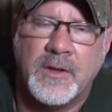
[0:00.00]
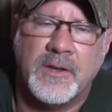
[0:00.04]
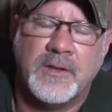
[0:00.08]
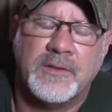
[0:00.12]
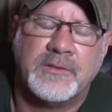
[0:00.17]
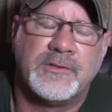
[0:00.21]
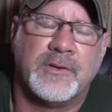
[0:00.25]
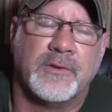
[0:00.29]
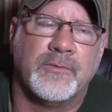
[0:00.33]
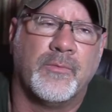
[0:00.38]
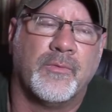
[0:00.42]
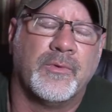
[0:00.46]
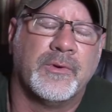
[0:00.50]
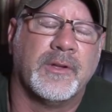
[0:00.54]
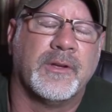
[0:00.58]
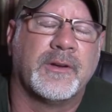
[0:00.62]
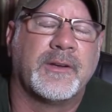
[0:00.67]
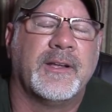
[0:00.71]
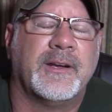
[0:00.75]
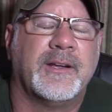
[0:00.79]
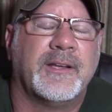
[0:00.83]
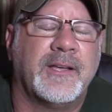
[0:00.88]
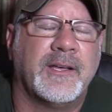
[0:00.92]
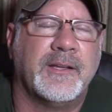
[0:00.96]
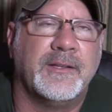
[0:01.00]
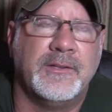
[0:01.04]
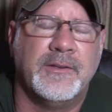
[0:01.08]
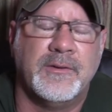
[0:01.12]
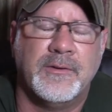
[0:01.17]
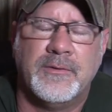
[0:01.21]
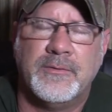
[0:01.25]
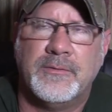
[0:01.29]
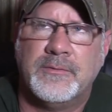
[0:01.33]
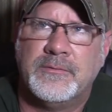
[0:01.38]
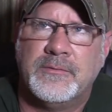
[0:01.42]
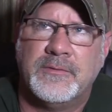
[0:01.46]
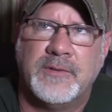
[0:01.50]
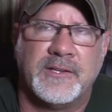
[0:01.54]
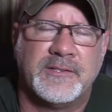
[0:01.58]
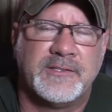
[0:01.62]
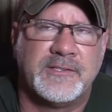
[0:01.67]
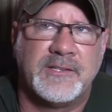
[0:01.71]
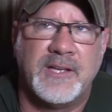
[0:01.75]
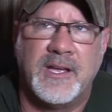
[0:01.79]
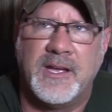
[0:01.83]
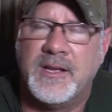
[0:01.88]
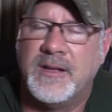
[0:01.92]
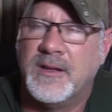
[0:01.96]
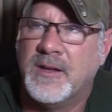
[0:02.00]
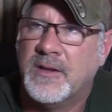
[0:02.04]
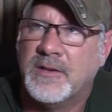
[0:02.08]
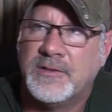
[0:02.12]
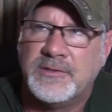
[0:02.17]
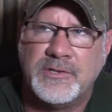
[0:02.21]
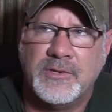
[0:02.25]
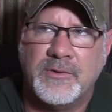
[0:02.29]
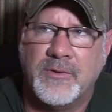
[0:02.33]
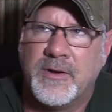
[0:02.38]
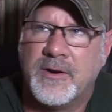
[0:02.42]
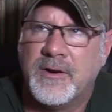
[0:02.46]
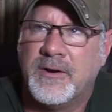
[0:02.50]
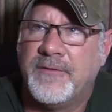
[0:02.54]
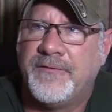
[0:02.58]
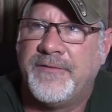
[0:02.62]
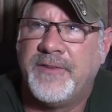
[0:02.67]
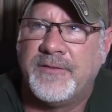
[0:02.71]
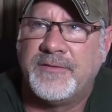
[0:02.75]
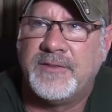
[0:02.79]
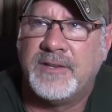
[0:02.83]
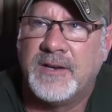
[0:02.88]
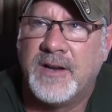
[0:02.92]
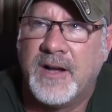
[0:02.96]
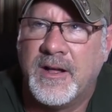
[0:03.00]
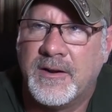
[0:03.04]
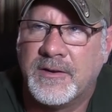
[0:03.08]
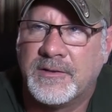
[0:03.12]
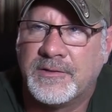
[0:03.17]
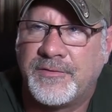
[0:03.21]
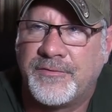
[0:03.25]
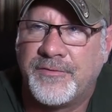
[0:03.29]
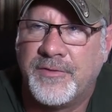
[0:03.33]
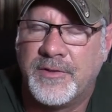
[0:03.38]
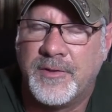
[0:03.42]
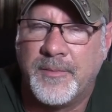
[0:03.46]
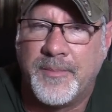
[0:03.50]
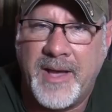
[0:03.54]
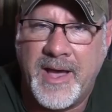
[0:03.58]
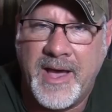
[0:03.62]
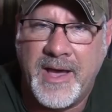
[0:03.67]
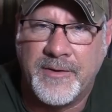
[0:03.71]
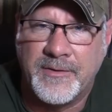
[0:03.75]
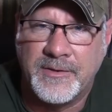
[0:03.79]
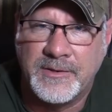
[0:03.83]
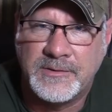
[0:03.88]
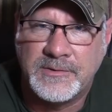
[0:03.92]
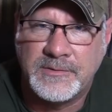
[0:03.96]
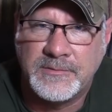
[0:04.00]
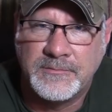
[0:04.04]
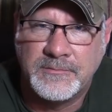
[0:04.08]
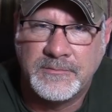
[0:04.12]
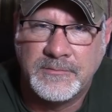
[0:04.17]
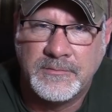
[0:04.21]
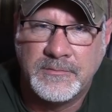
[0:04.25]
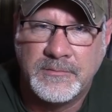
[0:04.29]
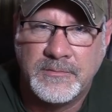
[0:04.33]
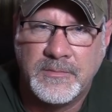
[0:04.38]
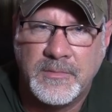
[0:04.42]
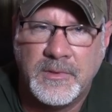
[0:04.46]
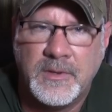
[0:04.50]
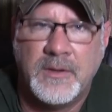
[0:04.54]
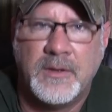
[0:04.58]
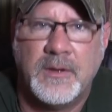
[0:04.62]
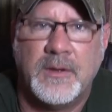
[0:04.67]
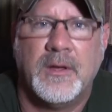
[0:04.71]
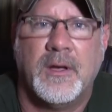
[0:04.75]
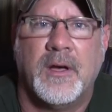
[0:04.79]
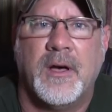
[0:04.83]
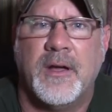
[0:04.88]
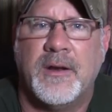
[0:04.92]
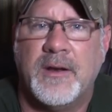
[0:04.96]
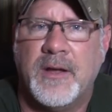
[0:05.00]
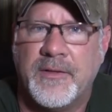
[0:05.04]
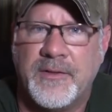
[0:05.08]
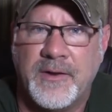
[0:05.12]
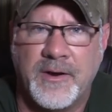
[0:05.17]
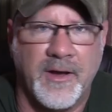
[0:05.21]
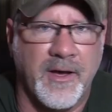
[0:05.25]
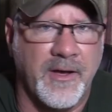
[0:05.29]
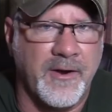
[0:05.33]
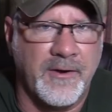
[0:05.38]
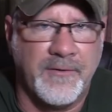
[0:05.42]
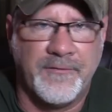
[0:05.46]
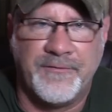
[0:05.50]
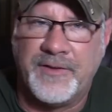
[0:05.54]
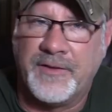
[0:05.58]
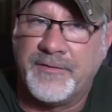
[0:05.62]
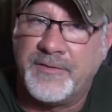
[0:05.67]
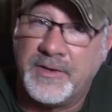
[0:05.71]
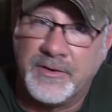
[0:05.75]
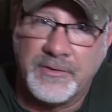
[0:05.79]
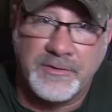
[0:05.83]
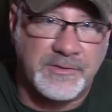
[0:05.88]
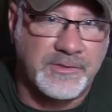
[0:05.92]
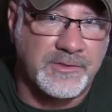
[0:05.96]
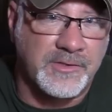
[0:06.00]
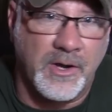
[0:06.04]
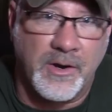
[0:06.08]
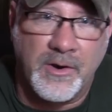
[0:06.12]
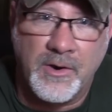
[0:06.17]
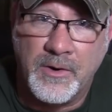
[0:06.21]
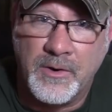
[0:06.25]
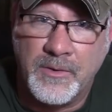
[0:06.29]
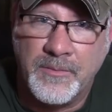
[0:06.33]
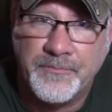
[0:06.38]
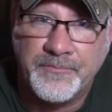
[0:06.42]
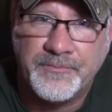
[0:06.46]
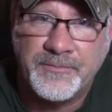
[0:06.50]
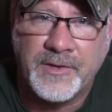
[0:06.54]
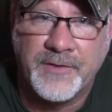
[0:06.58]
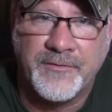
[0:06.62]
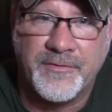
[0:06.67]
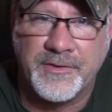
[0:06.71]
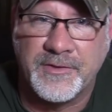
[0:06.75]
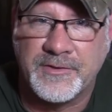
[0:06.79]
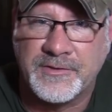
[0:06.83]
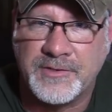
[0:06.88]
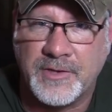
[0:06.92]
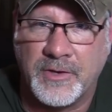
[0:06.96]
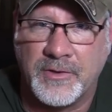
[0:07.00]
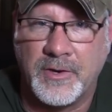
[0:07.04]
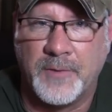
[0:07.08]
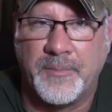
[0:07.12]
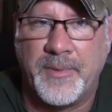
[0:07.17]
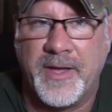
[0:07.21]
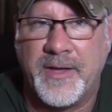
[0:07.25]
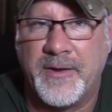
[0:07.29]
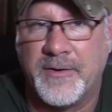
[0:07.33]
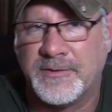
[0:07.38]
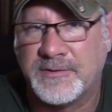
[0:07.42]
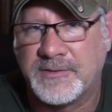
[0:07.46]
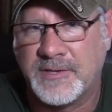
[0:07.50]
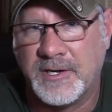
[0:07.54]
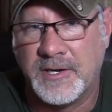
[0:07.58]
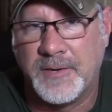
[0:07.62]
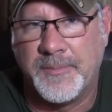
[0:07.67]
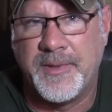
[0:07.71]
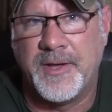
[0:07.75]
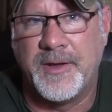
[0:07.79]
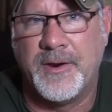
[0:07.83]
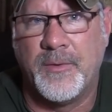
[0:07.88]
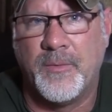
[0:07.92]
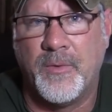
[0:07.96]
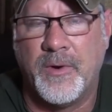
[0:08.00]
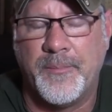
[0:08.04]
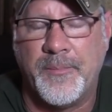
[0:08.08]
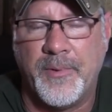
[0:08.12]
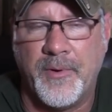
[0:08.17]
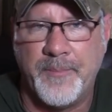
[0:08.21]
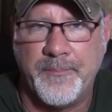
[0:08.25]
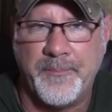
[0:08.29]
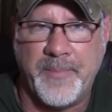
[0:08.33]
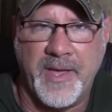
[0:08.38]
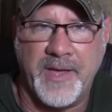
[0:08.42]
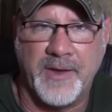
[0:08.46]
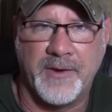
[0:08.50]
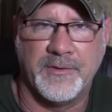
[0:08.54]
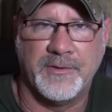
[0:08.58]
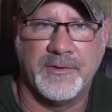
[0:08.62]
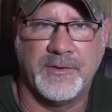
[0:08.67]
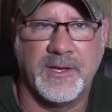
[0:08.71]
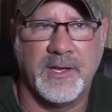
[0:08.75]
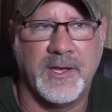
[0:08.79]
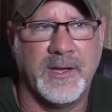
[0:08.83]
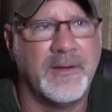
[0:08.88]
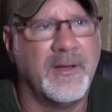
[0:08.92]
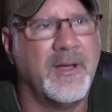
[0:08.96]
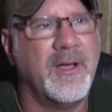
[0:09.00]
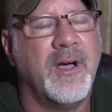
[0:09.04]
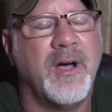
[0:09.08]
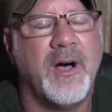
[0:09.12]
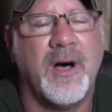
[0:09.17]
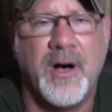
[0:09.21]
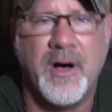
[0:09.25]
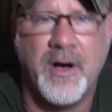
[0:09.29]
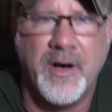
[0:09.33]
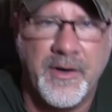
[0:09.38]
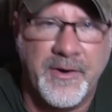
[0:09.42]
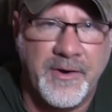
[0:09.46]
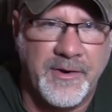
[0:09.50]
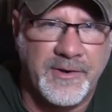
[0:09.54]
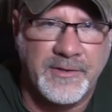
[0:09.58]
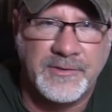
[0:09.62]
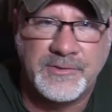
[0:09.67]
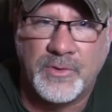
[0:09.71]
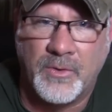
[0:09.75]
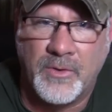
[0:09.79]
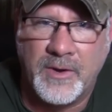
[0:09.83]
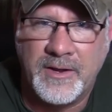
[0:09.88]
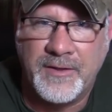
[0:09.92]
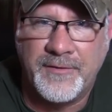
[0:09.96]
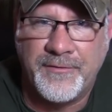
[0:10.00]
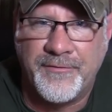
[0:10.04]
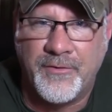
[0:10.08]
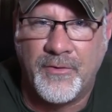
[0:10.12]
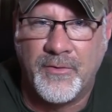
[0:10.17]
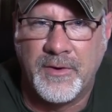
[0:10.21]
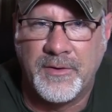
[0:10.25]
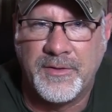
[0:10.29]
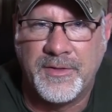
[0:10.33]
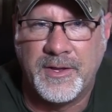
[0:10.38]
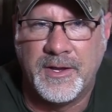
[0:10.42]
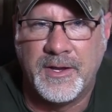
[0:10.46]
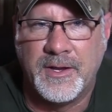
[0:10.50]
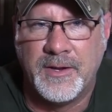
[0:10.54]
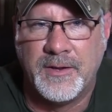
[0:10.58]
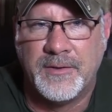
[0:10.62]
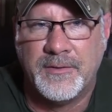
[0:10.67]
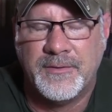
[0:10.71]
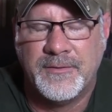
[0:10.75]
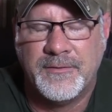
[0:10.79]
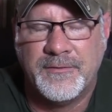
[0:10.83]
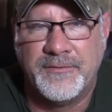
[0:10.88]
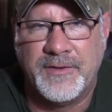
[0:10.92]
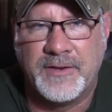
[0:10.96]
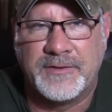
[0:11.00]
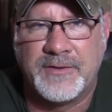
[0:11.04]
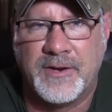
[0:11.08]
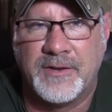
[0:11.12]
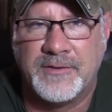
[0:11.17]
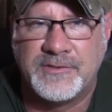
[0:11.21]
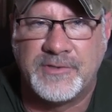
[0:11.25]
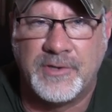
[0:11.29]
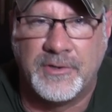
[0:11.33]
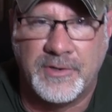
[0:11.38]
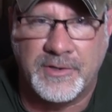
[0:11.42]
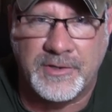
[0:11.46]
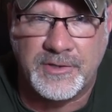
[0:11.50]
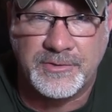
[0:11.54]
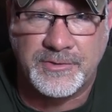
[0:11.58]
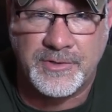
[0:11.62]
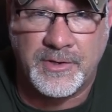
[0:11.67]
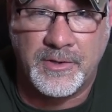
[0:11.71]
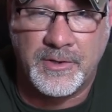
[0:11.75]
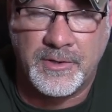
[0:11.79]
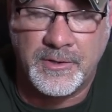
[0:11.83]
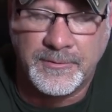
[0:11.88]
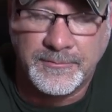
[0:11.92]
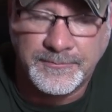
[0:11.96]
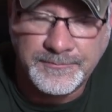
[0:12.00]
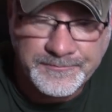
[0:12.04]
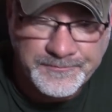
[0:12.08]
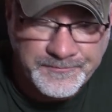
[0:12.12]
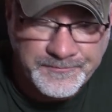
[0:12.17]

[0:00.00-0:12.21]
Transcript: So we're looking at getting you, let's say, $250 for the batteries, another $150 or so for the solar panel. It's going to depend on what panel you get. $120 for the Victron solar controller.